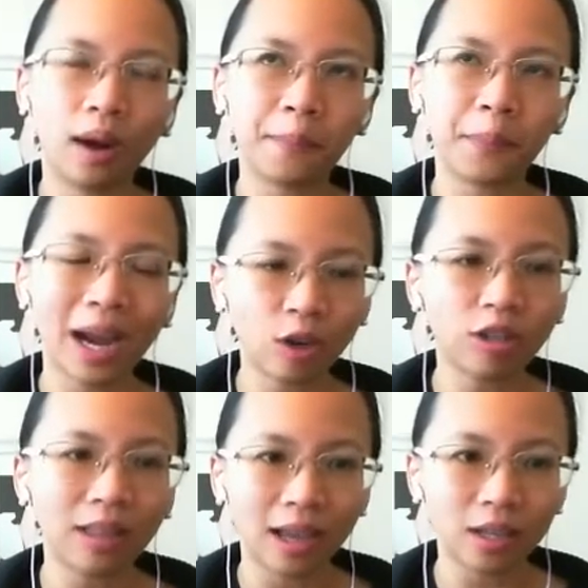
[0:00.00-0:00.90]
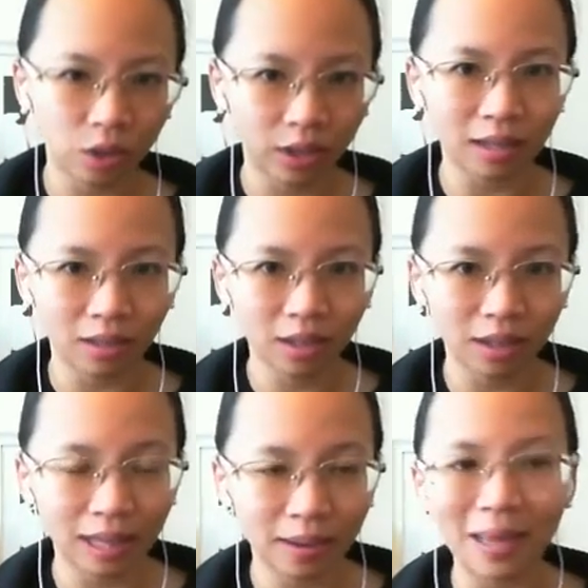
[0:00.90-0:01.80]
recognize your inner
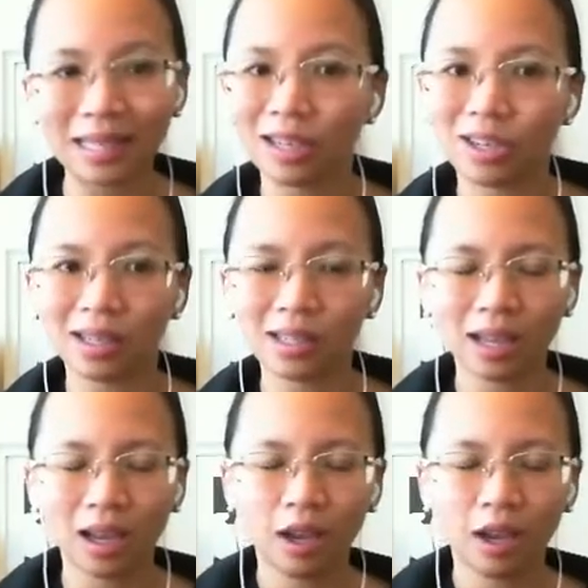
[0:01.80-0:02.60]
critic messages.